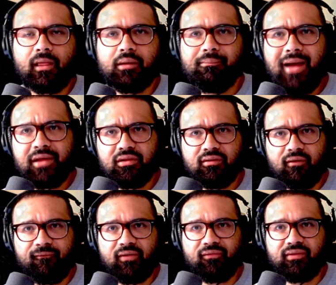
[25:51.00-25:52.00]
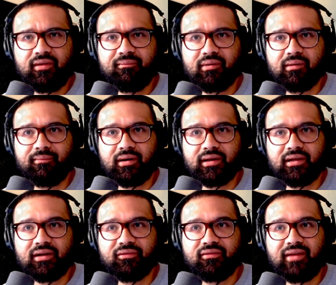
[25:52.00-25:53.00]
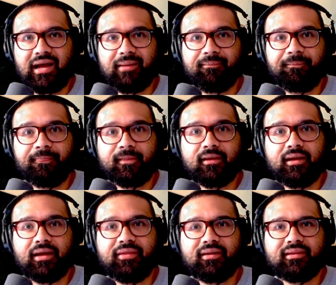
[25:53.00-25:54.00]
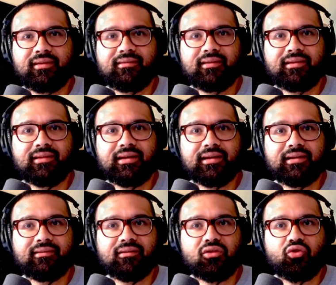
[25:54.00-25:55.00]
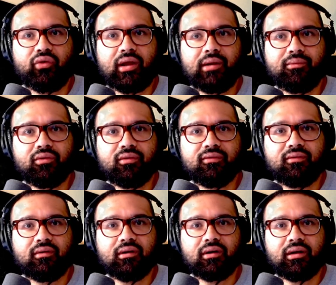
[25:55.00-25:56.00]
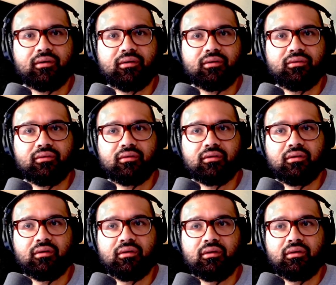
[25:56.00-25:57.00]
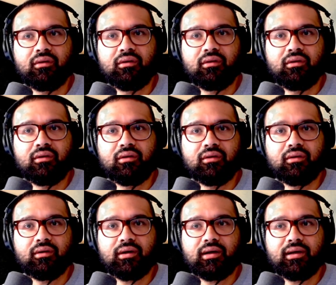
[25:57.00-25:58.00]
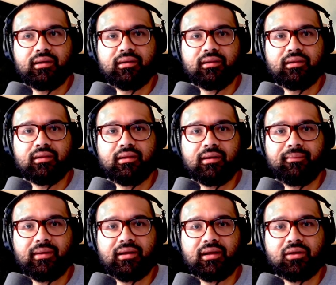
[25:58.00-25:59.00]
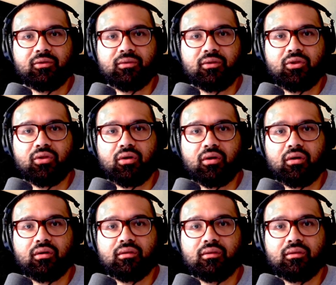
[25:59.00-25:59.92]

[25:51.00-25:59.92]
And batches of 15 per bucket of sap. I think they said that it's untradeable, the seeker arrows. I'm not actually sure.